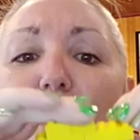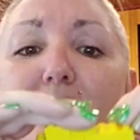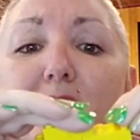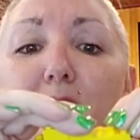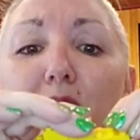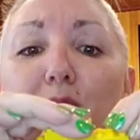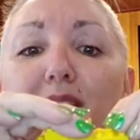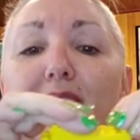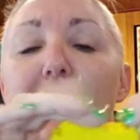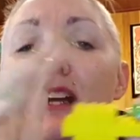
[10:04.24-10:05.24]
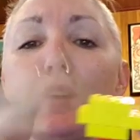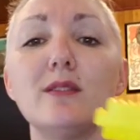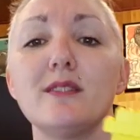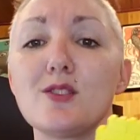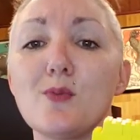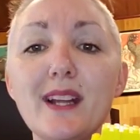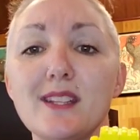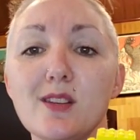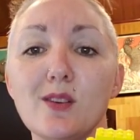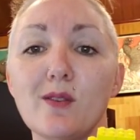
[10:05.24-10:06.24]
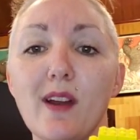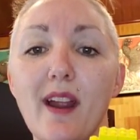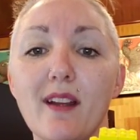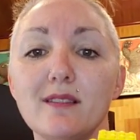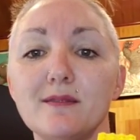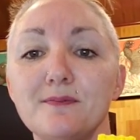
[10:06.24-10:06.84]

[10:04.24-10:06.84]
ways to build with Lego. That's why it's so great.